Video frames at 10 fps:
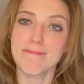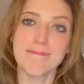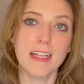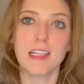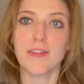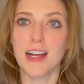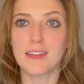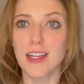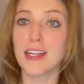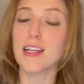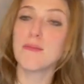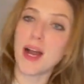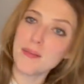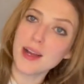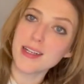And the fact that in
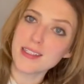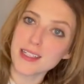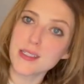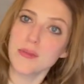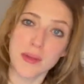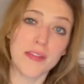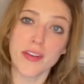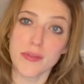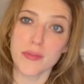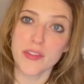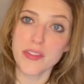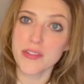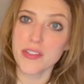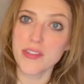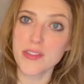my mind, like, some of my favorite movies are
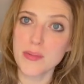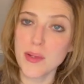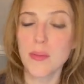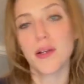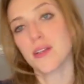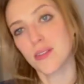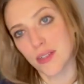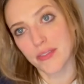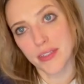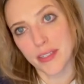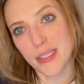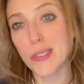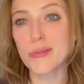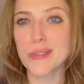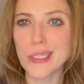Steven Spielberg, so I feel like
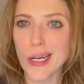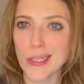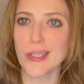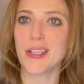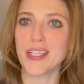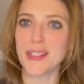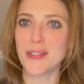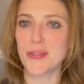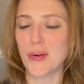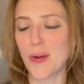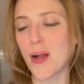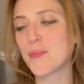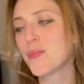he technically can do no wrong.